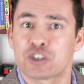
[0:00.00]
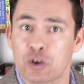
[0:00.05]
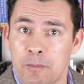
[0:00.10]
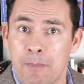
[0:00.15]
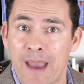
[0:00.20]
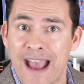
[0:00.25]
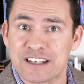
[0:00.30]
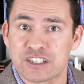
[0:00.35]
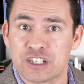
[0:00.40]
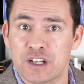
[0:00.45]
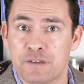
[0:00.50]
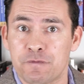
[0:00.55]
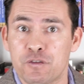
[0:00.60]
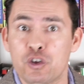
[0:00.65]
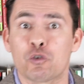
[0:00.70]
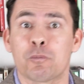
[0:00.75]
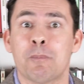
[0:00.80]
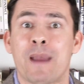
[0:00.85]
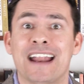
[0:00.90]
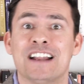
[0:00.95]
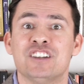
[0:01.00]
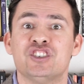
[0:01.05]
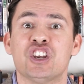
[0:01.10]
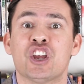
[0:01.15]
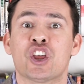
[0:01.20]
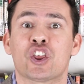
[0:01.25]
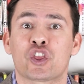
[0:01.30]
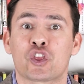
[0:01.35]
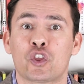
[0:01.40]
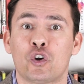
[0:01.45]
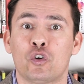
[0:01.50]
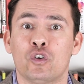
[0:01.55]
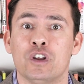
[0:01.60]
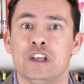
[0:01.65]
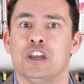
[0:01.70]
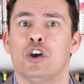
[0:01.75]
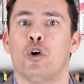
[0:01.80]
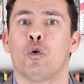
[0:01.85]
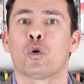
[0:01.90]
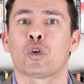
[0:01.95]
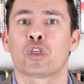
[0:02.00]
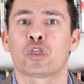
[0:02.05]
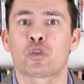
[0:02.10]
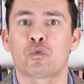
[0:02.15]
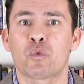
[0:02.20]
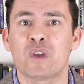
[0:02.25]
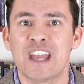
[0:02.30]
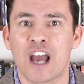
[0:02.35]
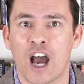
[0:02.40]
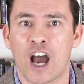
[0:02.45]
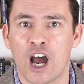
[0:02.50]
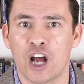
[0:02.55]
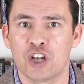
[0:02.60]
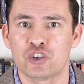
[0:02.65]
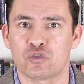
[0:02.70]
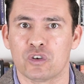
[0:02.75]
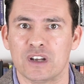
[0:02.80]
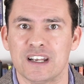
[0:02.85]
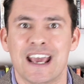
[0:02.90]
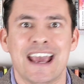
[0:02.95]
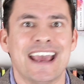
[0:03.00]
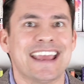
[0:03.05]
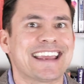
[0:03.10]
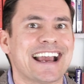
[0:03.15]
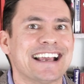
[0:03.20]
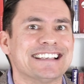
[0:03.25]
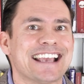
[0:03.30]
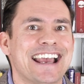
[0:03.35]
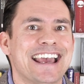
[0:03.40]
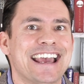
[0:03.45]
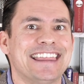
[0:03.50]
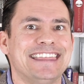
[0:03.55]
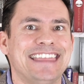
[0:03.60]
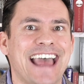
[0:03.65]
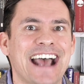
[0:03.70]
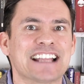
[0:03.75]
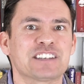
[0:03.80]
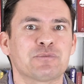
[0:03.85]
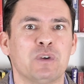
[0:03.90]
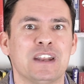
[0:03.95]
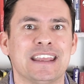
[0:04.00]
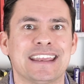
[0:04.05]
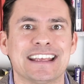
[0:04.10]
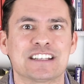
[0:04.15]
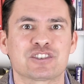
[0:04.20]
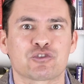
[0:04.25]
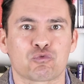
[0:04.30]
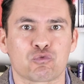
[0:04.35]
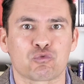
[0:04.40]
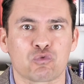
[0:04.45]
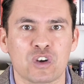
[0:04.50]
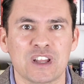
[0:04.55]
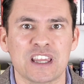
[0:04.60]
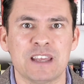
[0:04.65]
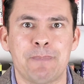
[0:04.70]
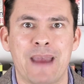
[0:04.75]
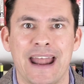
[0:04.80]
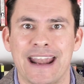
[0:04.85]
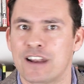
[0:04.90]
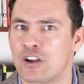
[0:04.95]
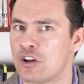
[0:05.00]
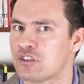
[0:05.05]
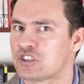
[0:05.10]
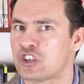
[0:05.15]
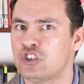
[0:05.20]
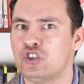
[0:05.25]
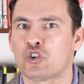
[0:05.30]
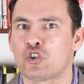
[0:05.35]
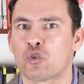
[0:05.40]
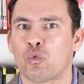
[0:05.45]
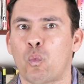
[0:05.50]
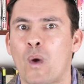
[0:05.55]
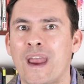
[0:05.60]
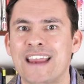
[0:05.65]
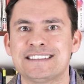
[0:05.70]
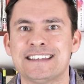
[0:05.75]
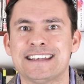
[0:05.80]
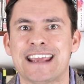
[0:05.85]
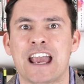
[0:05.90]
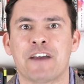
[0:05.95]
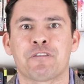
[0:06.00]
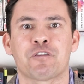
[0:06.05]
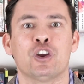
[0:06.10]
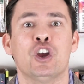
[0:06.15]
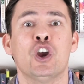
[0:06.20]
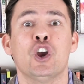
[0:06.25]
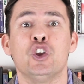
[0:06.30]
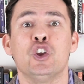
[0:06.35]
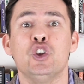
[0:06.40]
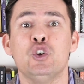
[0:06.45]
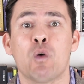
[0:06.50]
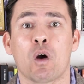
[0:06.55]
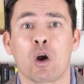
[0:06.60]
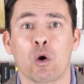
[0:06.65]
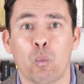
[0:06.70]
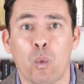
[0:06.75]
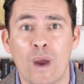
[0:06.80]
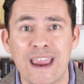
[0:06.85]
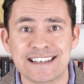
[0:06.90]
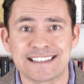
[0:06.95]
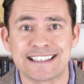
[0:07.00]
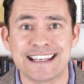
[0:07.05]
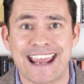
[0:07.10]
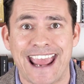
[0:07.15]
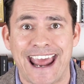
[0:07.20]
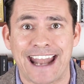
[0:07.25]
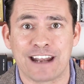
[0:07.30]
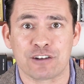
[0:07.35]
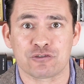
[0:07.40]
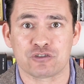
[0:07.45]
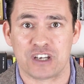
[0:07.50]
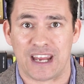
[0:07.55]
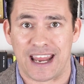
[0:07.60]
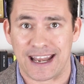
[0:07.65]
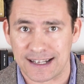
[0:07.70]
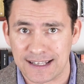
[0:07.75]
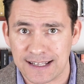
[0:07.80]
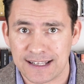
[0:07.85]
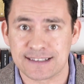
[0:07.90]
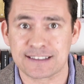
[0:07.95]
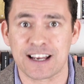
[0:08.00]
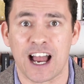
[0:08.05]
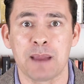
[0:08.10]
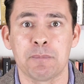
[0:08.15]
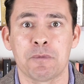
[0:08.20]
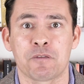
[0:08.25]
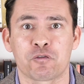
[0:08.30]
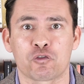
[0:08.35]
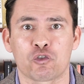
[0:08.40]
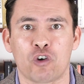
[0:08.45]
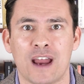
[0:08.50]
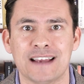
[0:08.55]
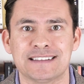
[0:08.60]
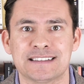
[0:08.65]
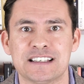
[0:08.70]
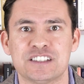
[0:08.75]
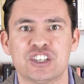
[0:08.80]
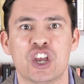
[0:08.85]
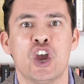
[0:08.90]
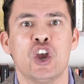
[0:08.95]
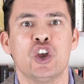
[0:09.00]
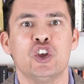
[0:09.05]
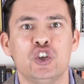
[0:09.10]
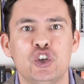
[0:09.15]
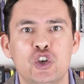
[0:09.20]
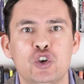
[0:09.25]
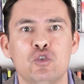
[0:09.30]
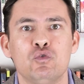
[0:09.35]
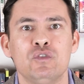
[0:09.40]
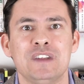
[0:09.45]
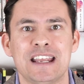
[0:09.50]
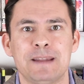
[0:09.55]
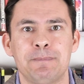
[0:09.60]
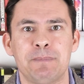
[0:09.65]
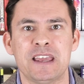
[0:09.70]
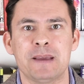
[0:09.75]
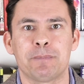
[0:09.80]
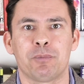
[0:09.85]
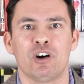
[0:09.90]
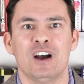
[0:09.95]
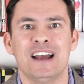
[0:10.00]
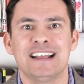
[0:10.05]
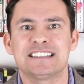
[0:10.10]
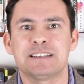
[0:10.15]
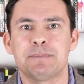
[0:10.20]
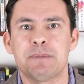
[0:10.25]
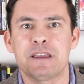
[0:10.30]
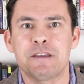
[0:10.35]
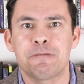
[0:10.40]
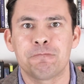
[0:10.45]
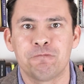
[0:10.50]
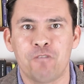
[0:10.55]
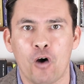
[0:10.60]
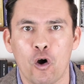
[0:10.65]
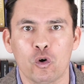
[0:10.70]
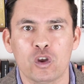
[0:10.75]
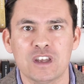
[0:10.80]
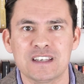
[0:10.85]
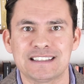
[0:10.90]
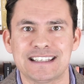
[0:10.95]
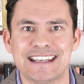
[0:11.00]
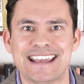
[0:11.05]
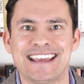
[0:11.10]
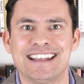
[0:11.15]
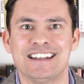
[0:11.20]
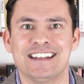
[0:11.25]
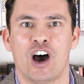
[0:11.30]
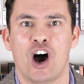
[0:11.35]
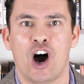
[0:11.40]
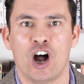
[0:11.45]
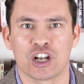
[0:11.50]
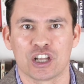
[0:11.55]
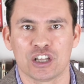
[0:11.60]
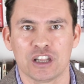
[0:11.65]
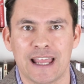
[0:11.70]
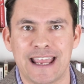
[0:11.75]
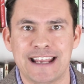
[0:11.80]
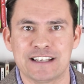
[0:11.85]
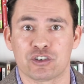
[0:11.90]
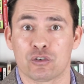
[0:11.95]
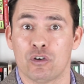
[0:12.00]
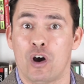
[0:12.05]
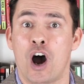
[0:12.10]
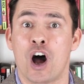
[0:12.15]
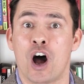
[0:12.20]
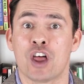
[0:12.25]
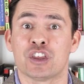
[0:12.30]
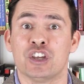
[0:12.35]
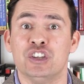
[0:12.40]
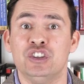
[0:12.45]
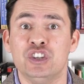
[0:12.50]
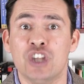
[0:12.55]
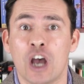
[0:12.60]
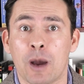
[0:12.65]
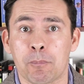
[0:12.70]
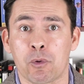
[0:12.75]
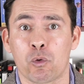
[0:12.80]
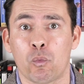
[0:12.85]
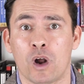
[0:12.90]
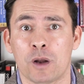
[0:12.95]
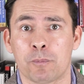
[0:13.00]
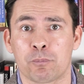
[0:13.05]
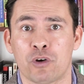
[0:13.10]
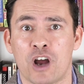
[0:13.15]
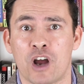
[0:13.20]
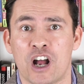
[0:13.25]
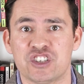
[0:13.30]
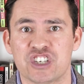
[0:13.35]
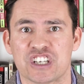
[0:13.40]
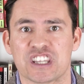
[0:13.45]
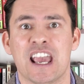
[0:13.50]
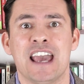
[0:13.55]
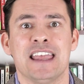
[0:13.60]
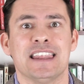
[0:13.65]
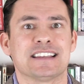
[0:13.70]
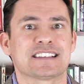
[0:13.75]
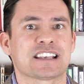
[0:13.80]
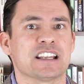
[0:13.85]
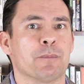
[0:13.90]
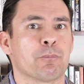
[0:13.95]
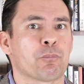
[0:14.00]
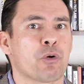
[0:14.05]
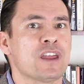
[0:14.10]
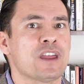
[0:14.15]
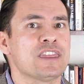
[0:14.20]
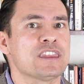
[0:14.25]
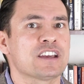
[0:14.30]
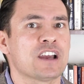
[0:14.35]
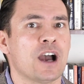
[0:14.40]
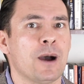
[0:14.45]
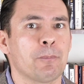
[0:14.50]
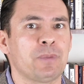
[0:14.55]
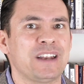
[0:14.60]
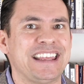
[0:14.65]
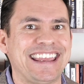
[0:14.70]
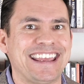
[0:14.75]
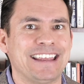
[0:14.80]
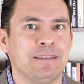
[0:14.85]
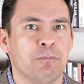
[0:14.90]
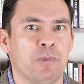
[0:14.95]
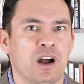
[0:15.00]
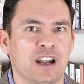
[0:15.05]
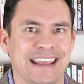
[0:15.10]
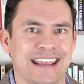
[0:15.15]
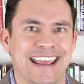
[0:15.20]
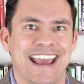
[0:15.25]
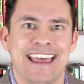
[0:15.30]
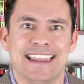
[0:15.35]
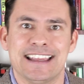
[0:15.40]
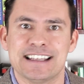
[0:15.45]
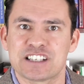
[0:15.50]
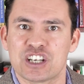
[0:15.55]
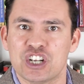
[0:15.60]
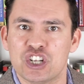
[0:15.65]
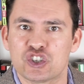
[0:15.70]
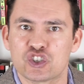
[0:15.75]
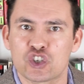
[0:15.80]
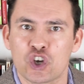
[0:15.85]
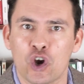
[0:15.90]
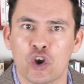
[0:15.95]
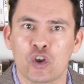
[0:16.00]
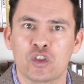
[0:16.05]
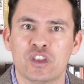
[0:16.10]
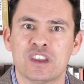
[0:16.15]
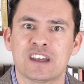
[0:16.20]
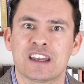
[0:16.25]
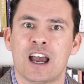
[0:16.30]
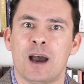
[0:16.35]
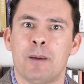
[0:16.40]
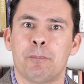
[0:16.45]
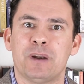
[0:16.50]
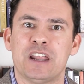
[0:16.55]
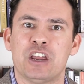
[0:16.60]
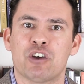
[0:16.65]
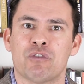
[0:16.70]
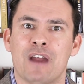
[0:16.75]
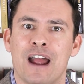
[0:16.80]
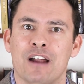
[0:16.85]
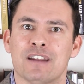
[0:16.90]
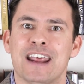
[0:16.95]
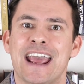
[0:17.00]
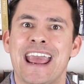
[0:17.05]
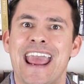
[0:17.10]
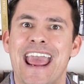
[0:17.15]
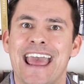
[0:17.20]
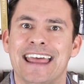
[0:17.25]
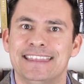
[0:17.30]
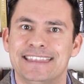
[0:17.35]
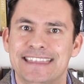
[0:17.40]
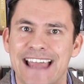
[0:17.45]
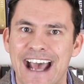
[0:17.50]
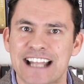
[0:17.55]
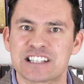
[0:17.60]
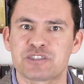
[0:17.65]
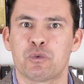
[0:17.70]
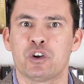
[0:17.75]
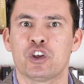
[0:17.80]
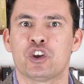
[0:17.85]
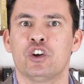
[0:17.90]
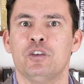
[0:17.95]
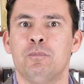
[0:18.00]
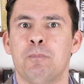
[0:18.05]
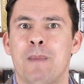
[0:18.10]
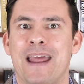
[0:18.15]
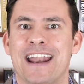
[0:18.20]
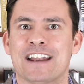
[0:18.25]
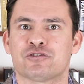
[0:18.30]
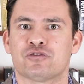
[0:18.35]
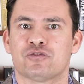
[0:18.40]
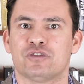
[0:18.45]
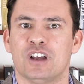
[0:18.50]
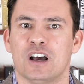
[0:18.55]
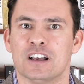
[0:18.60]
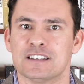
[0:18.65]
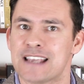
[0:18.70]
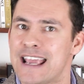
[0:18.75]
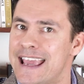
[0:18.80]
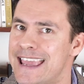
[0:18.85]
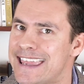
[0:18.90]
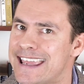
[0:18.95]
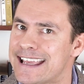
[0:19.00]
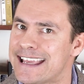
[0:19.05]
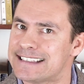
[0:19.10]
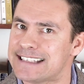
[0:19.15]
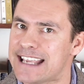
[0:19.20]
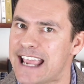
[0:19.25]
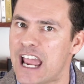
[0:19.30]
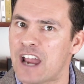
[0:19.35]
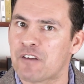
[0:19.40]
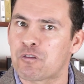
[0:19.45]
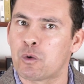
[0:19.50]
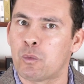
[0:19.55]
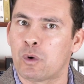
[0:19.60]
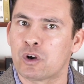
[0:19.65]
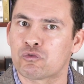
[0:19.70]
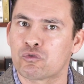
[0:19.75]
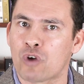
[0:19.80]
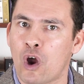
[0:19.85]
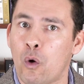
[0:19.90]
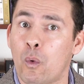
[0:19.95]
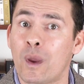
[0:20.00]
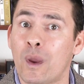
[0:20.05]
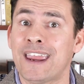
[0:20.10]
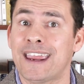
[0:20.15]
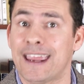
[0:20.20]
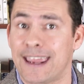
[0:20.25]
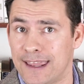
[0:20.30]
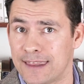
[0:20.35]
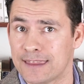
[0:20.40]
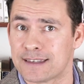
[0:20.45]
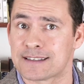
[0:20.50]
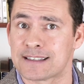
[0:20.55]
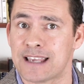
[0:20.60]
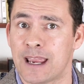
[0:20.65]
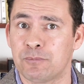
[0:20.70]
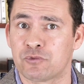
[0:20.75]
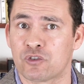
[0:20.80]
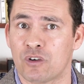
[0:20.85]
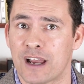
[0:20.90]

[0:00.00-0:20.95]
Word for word: So, imagine if you're managing 30 or 300. Guys, that's when it gets really bad. And all of a sudden, you're wasting effort, you are wasting energy. And in a time of crisis, you need people to be focused in on a laser, on the number one project that's going to bring the company in money, that's going to turn the company around. And that's what a good manager does. He gets everyone rowing in the same